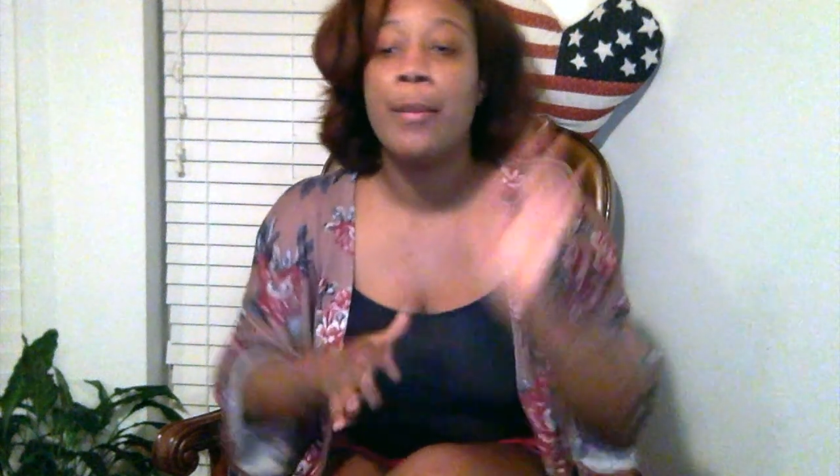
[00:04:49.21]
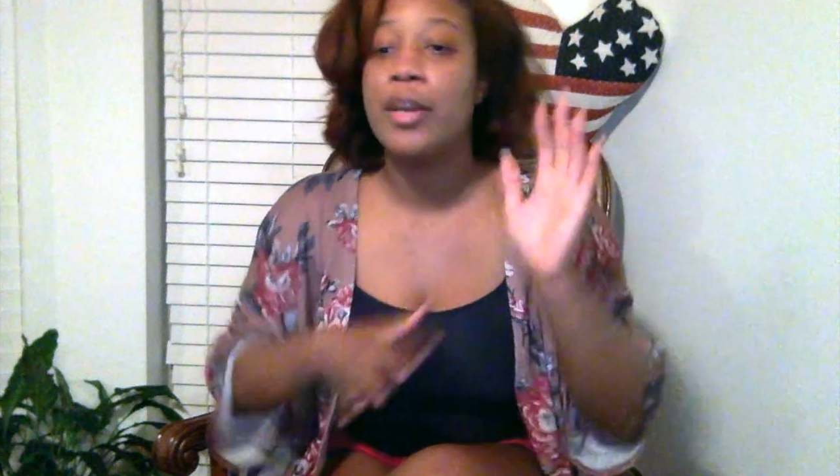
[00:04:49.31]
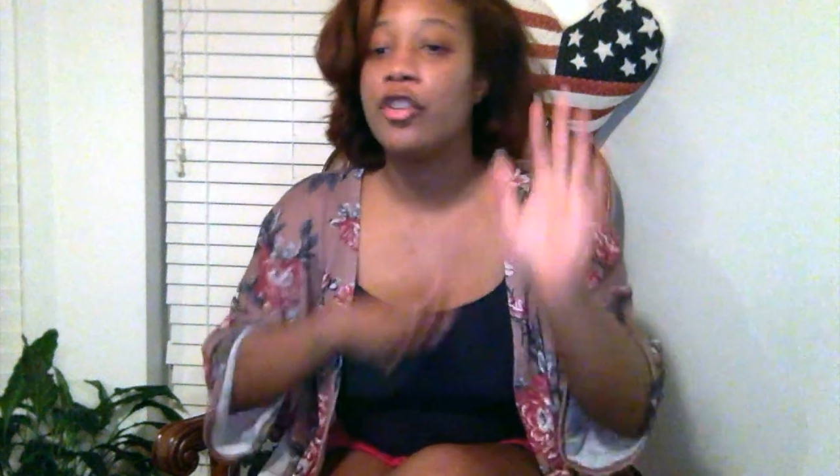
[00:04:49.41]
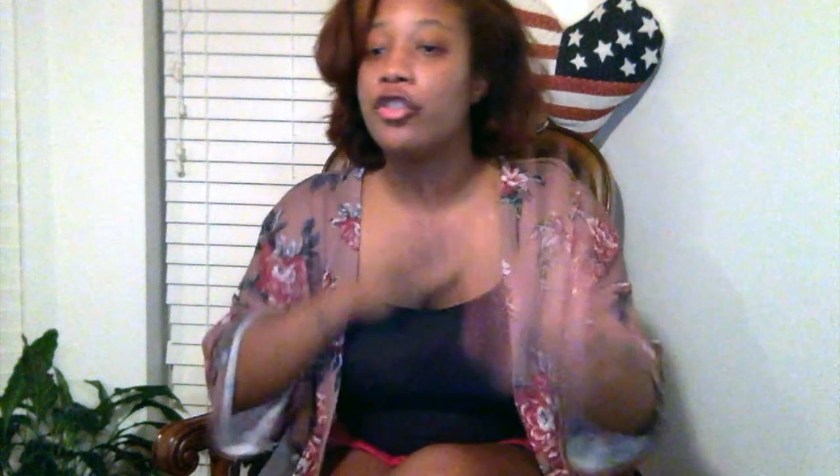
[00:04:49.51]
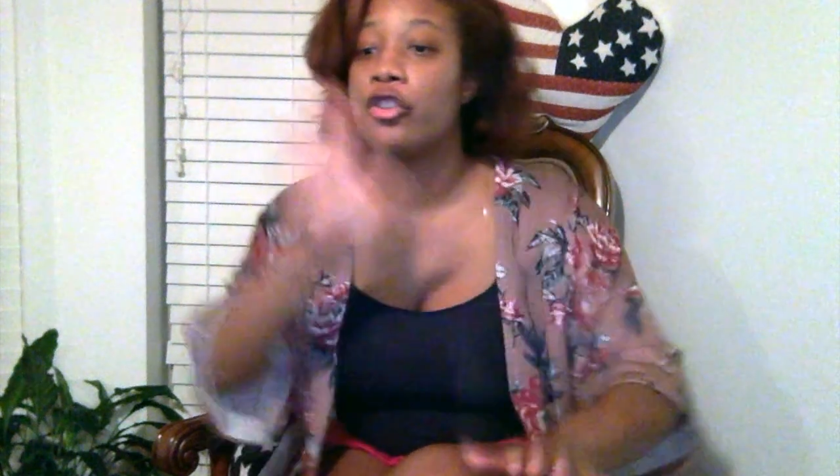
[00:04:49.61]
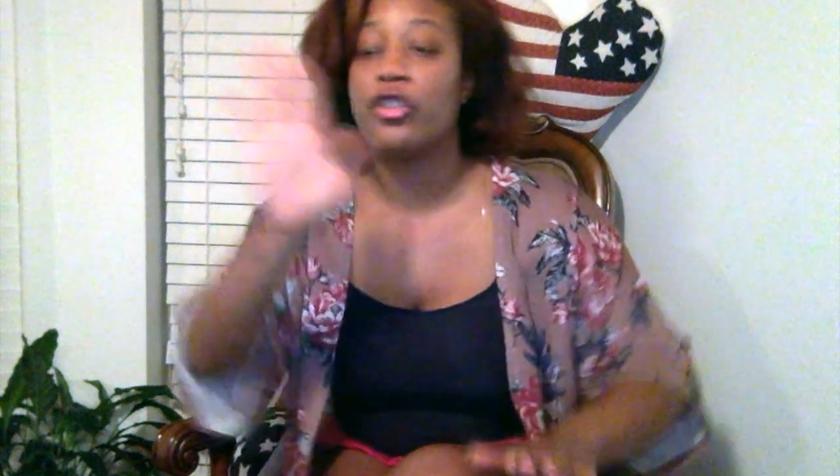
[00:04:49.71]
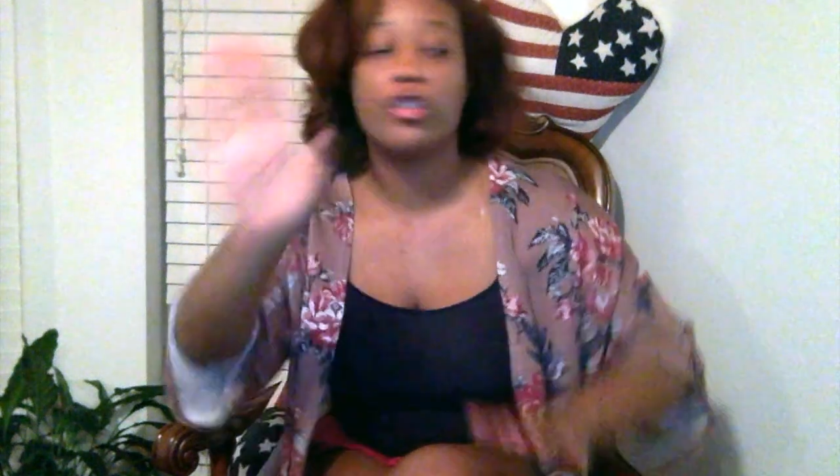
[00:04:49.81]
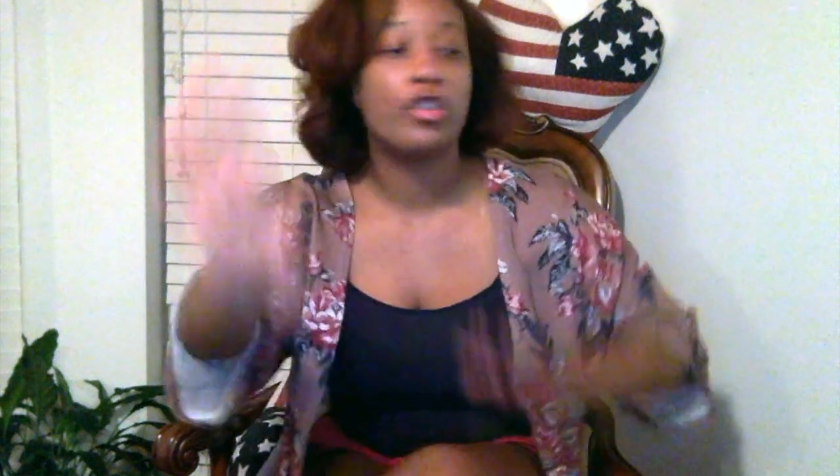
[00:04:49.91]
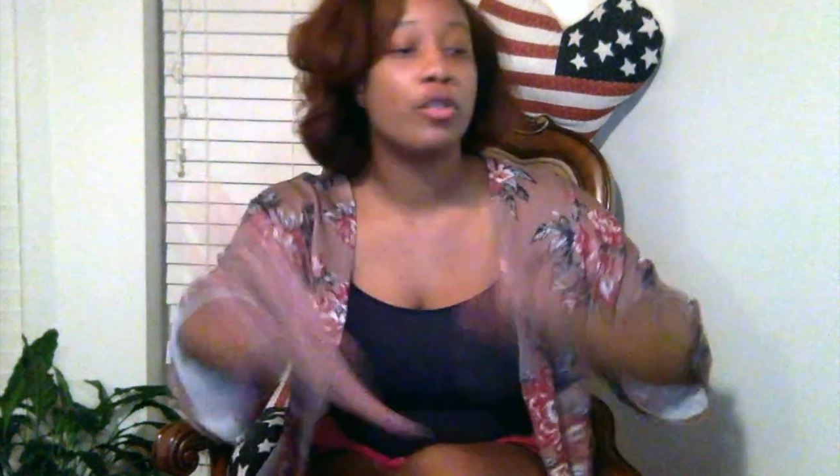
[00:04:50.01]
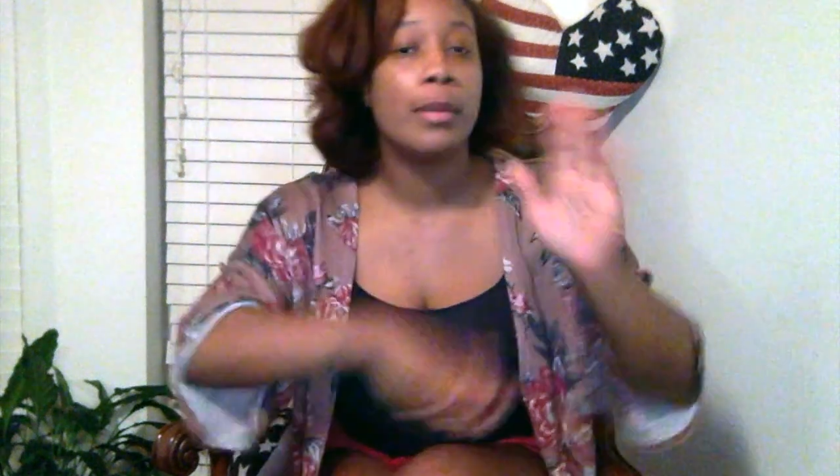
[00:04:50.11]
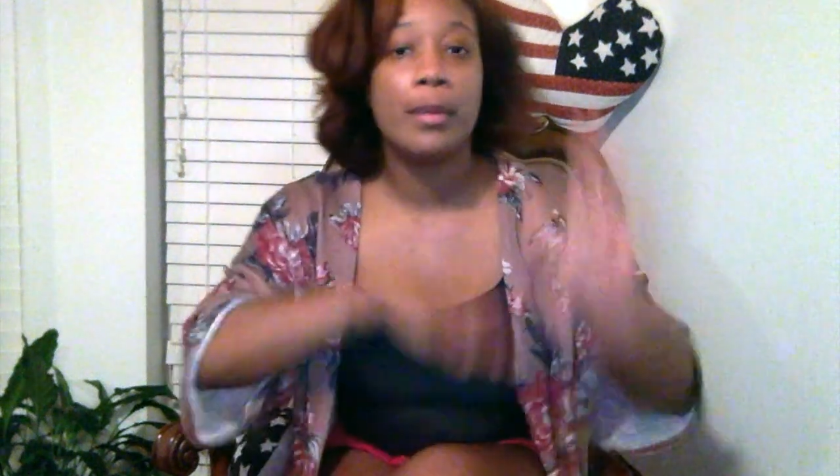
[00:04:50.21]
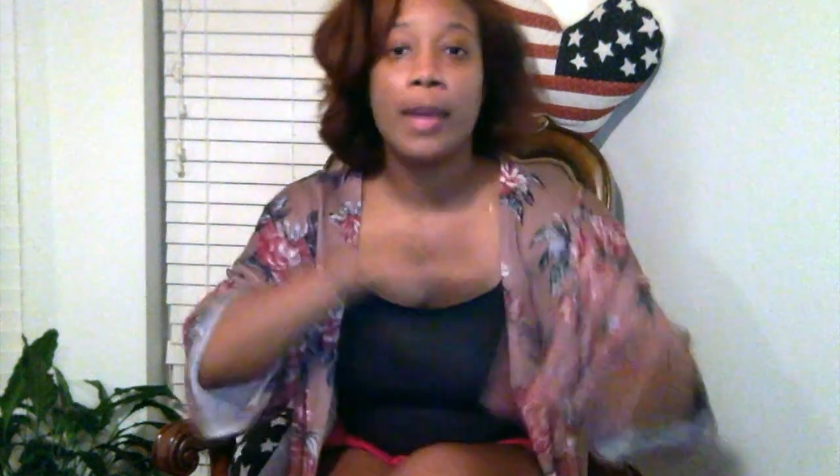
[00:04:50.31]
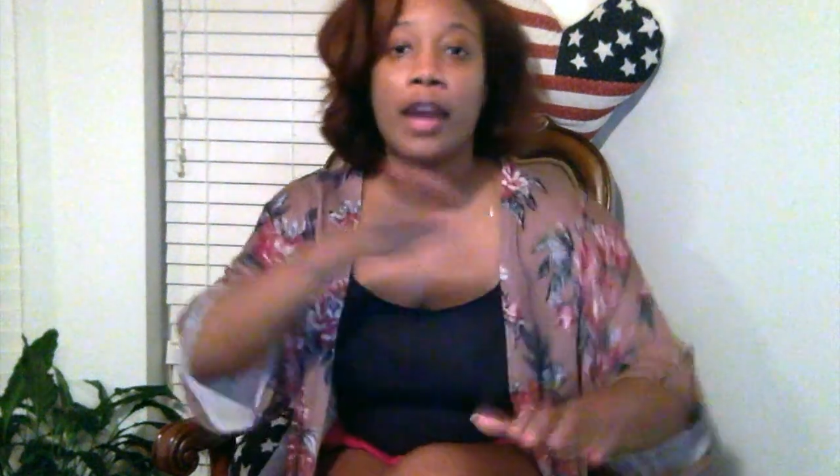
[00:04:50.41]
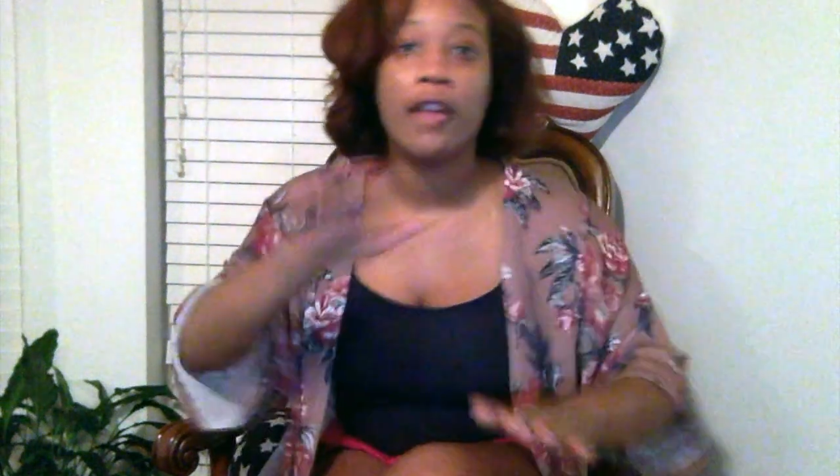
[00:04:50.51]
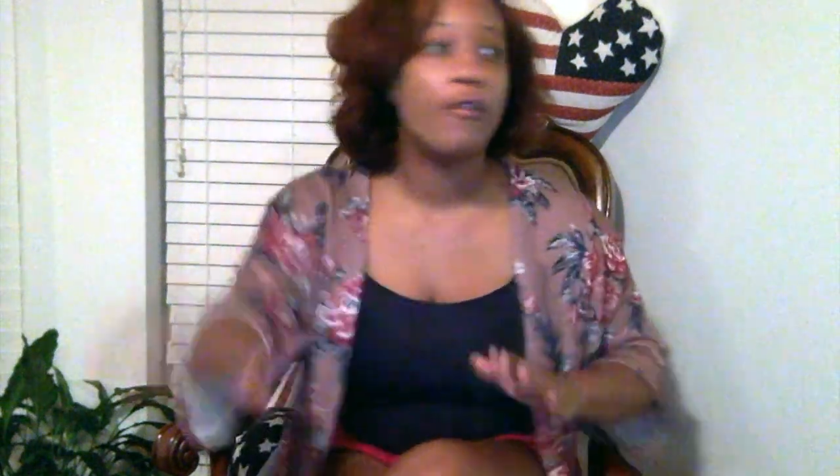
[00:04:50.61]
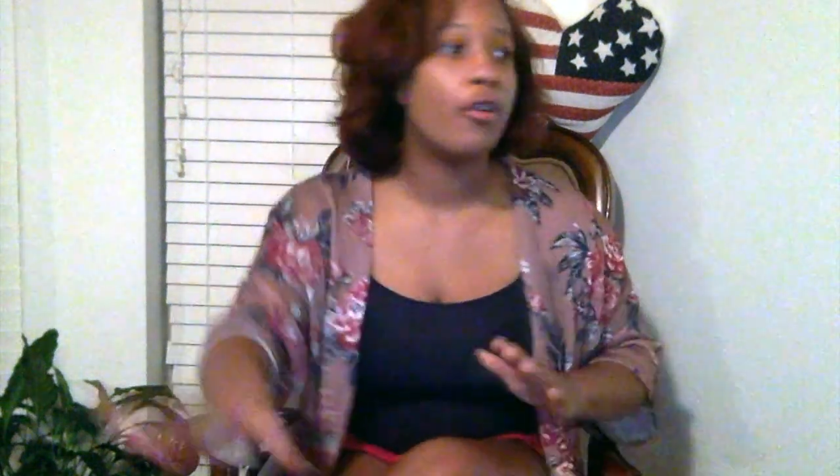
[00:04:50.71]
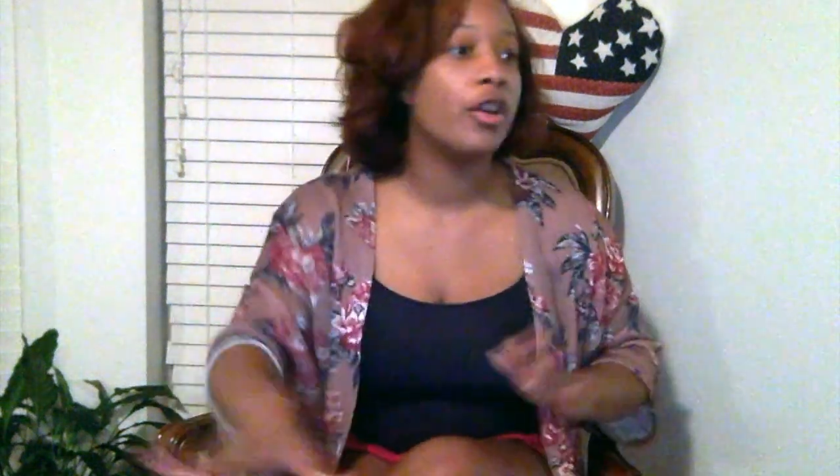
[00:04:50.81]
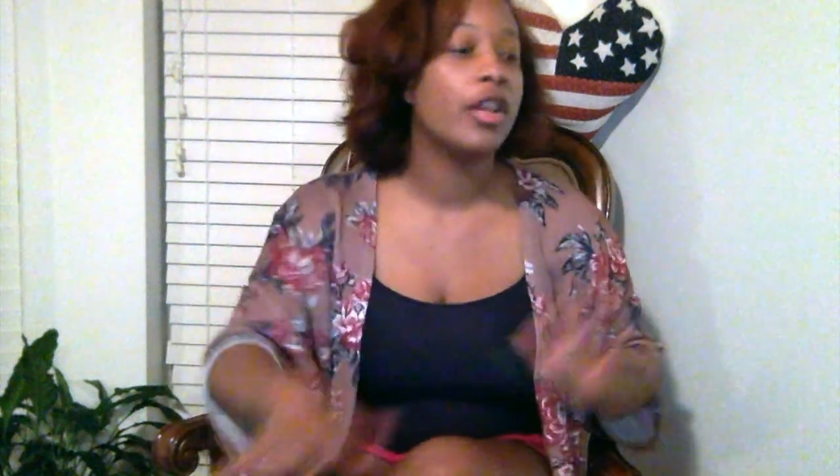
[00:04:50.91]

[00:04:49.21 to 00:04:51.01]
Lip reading: Make sure you're just swimming back and forth.